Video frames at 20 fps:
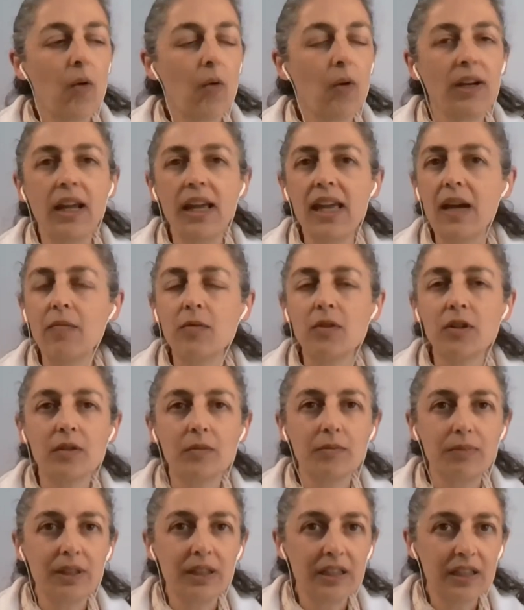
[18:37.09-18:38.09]
When I am
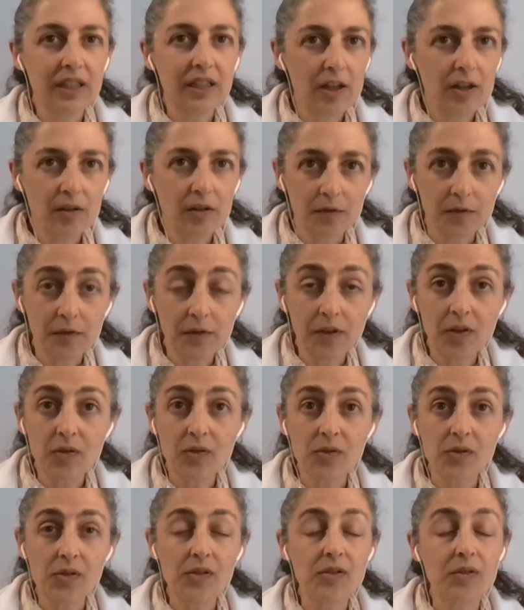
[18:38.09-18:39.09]
completely
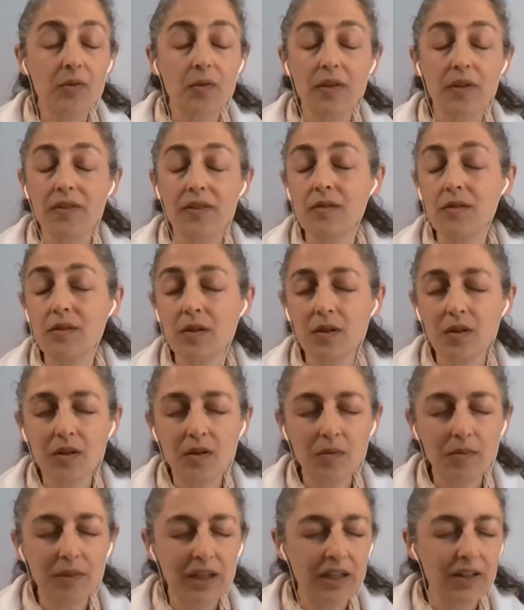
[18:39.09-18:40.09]
confused with
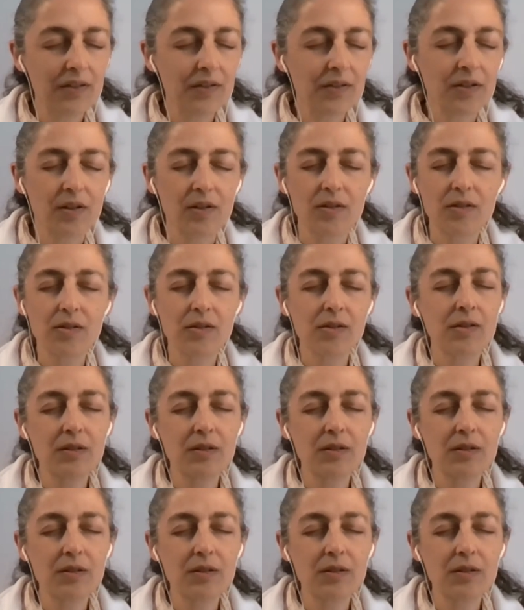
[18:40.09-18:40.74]
so many thoughts,